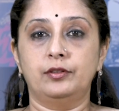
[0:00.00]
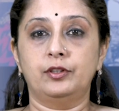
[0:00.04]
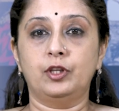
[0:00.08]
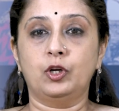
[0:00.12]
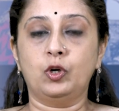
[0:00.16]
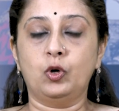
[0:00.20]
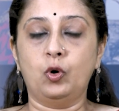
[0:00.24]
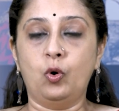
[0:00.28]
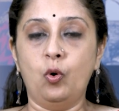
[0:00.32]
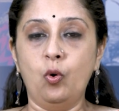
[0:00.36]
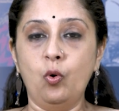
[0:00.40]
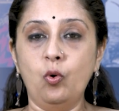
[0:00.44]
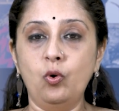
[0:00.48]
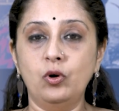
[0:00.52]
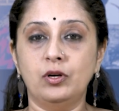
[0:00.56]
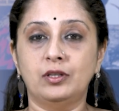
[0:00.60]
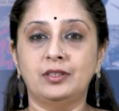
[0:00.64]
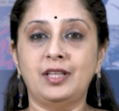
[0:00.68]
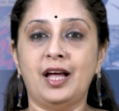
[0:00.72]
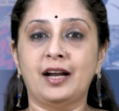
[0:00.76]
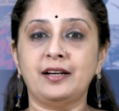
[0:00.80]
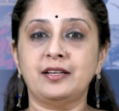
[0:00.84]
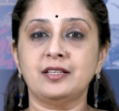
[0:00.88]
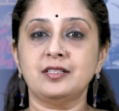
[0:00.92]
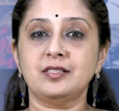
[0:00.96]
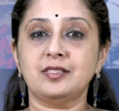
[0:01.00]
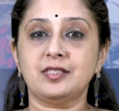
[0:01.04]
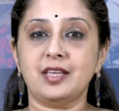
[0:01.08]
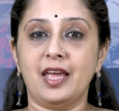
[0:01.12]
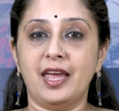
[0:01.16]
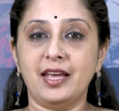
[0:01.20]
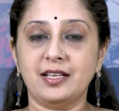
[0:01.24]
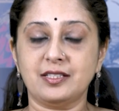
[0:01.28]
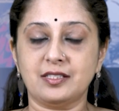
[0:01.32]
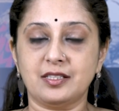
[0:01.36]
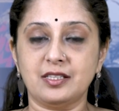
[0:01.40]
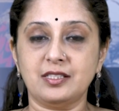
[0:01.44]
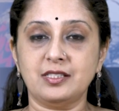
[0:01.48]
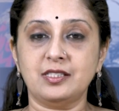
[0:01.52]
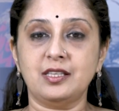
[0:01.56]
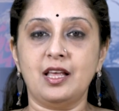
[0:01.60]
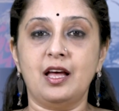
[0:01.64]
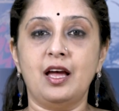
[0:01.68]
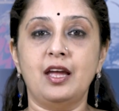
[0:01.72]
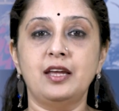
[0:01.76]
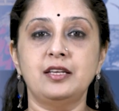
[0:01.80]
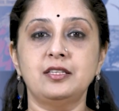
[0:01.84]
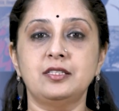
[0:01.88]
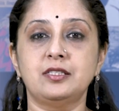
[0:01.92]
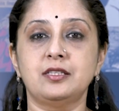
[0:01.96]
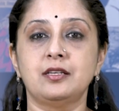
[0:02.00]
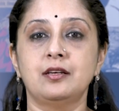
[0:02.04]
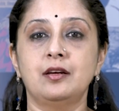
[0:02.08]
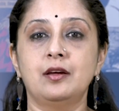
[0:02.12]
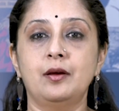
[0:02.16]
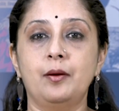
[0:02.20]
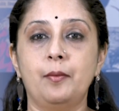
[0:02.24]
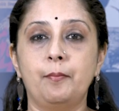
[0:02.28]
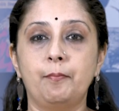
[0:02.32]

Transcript: the code that is exercised